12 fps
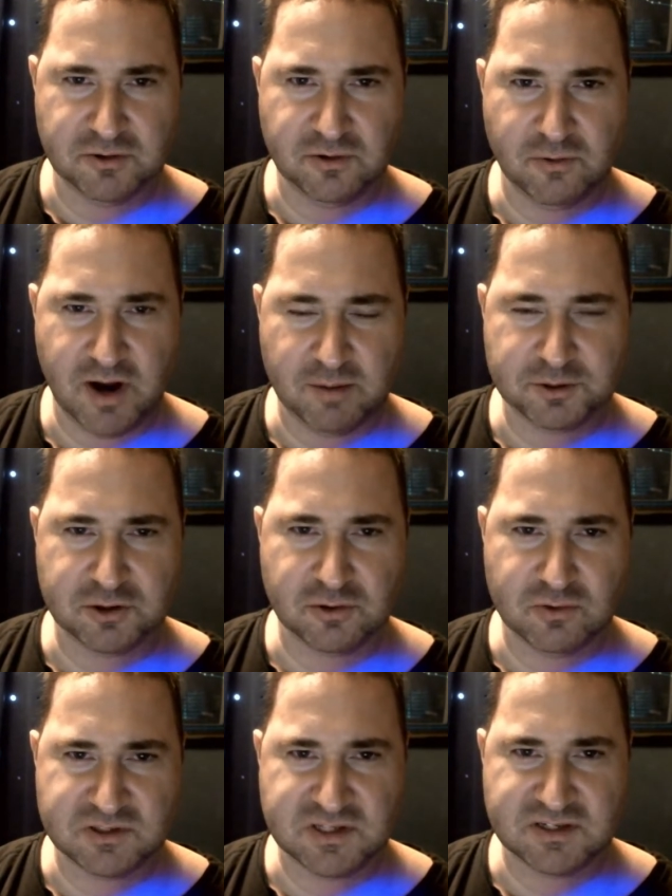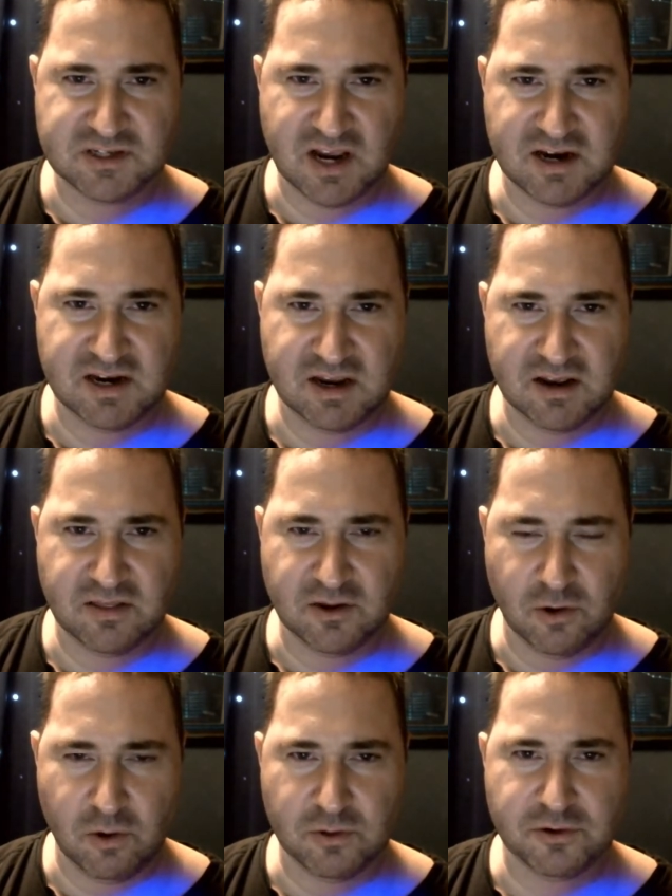The rapture was this idea that
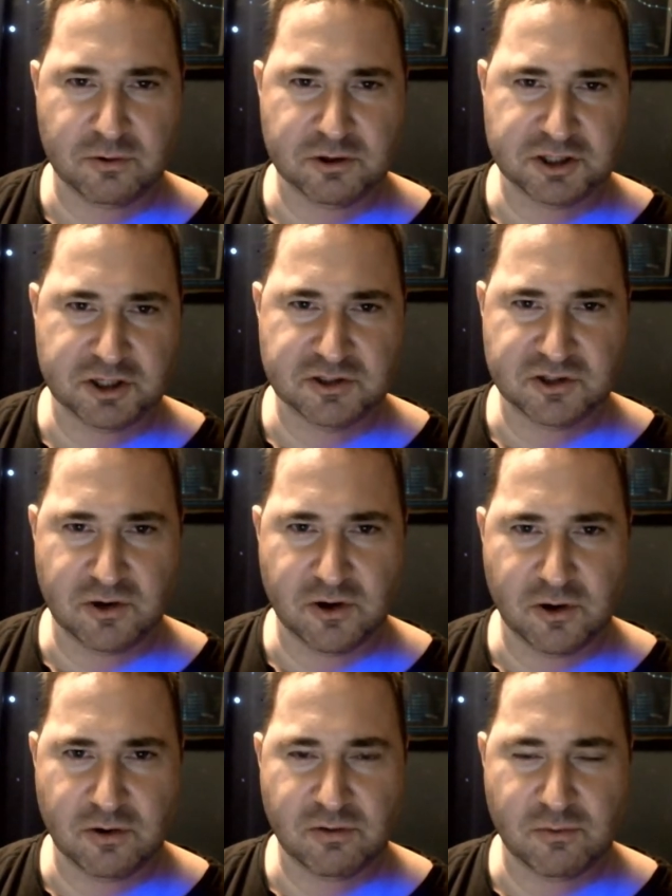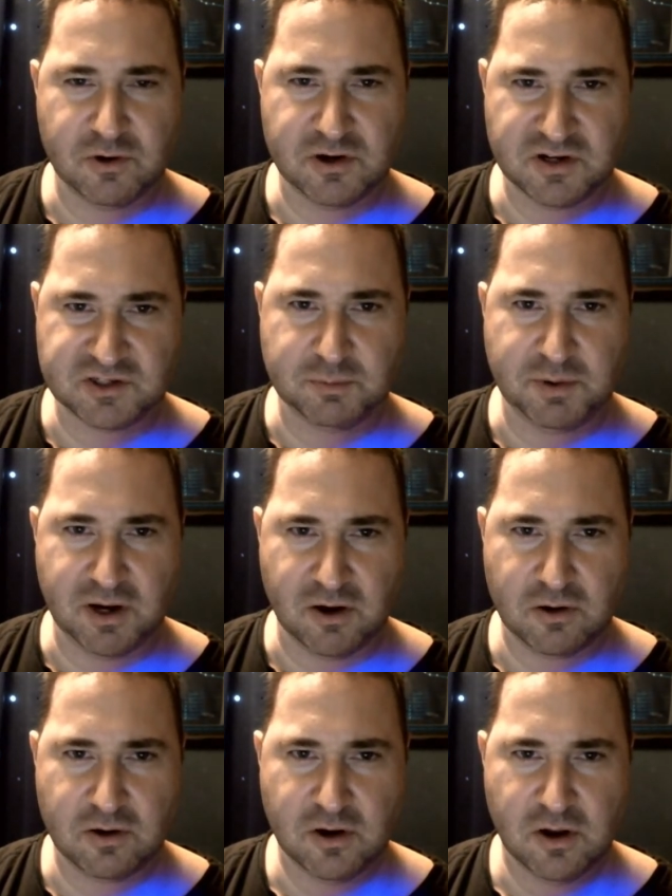all the Christians on earth would
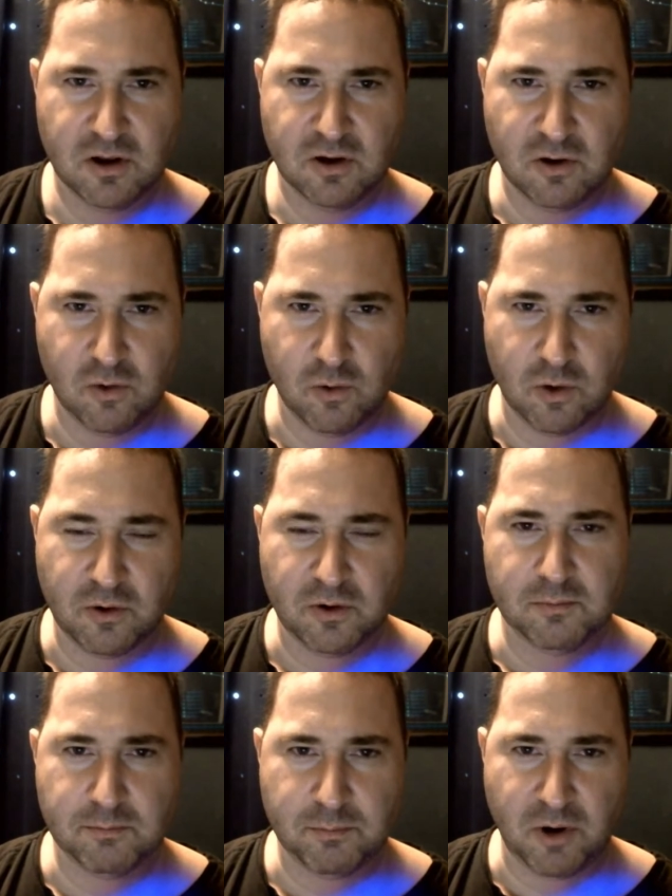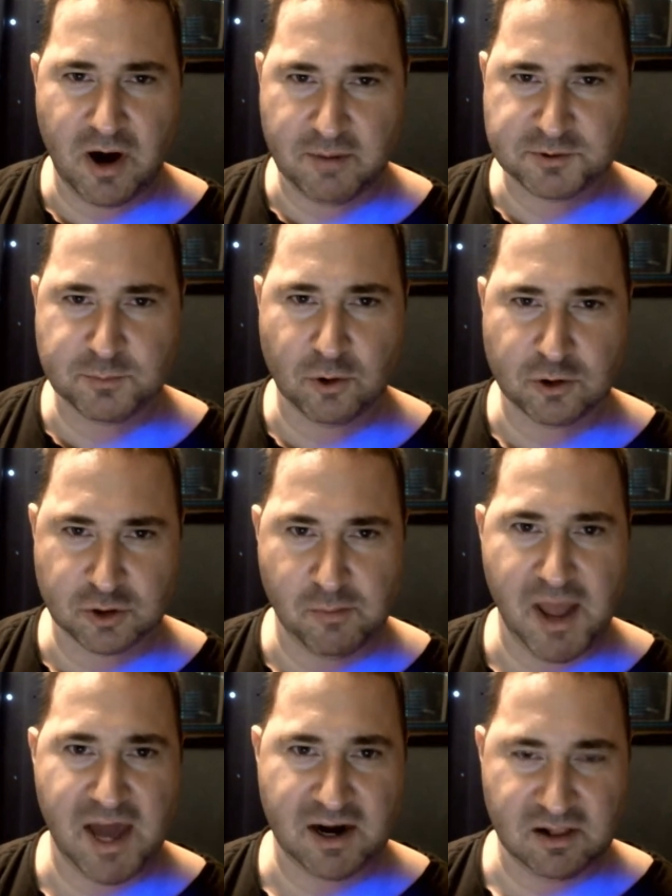disappear, or perhaps more
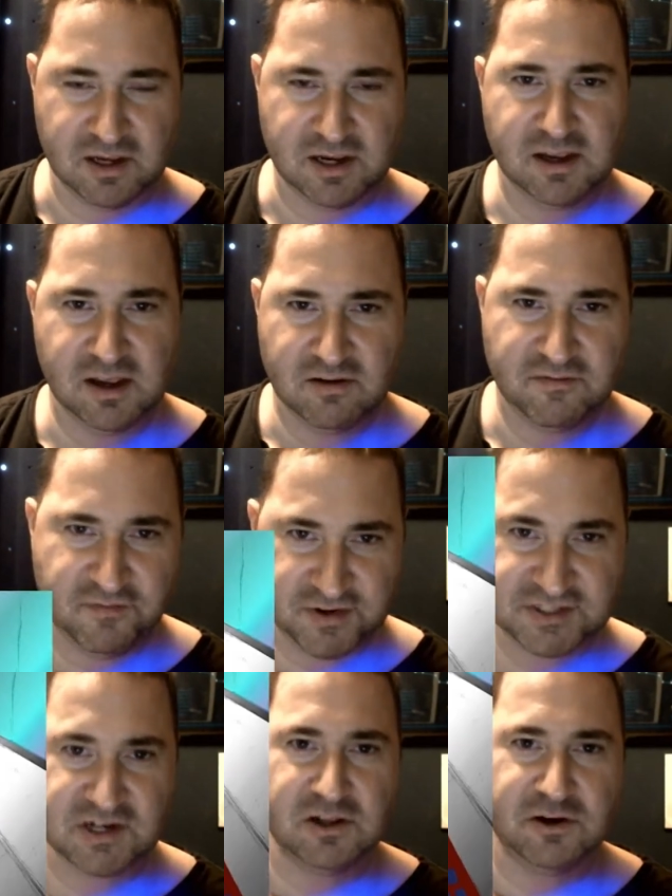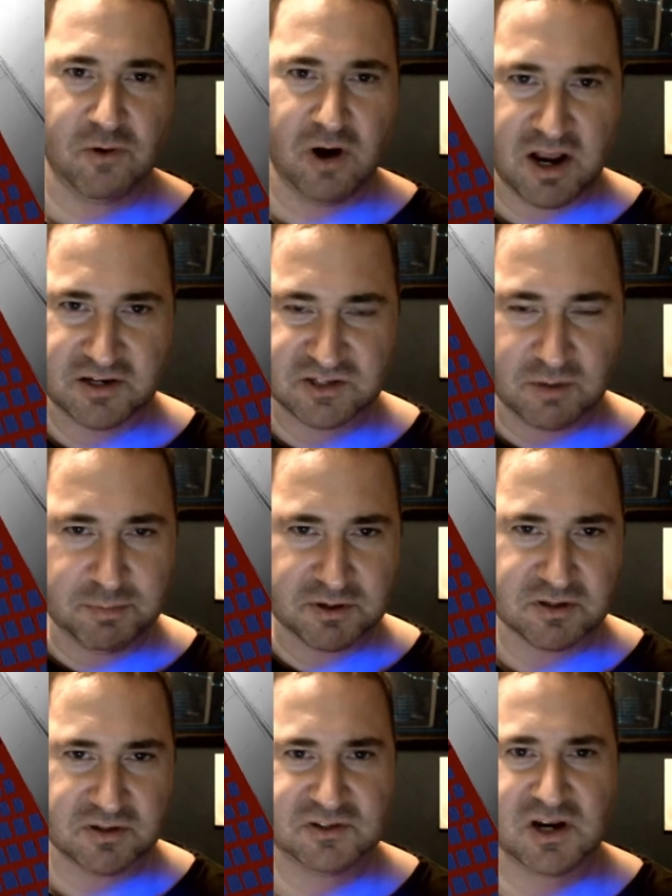dramatically, physically rise up into
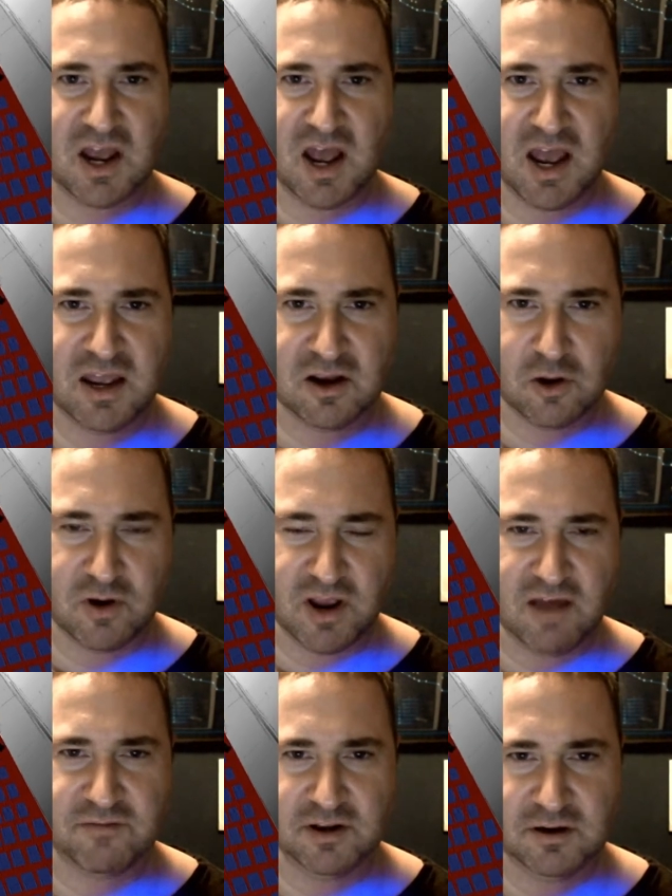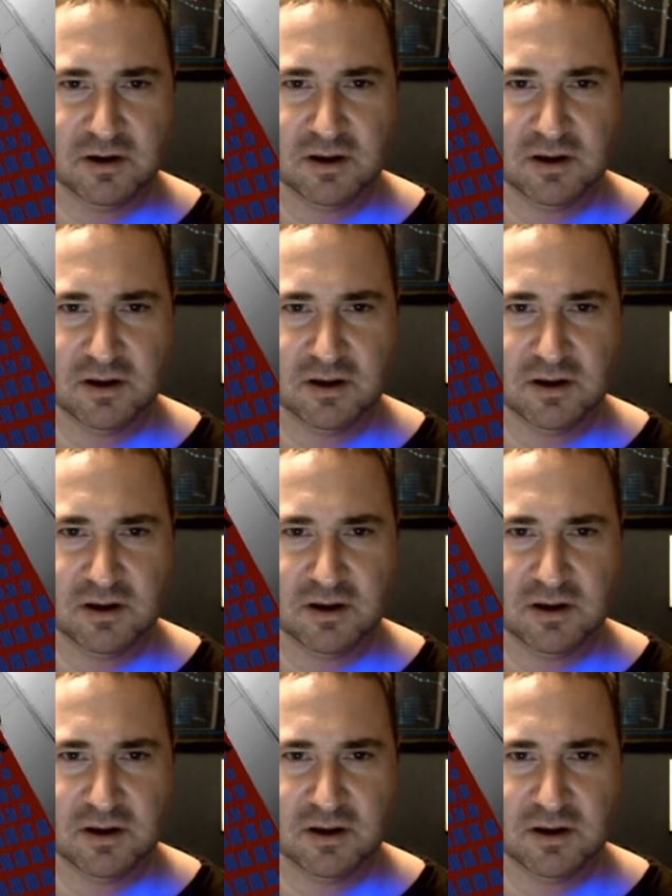the sky and go to heaven.